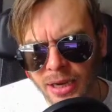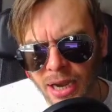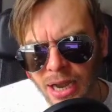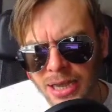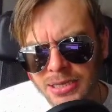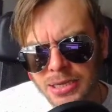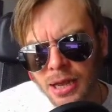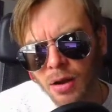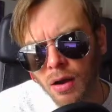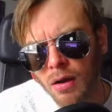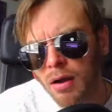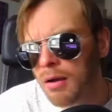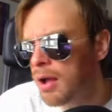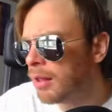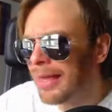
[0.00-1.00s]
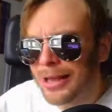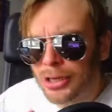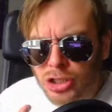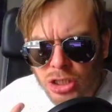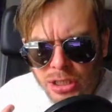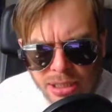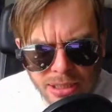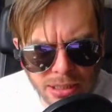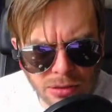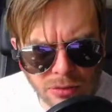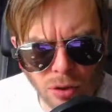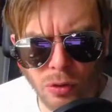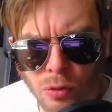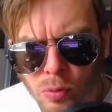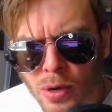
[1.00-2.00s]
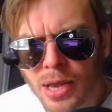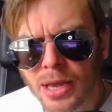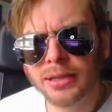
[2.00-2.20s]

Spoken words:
as an electioneering tool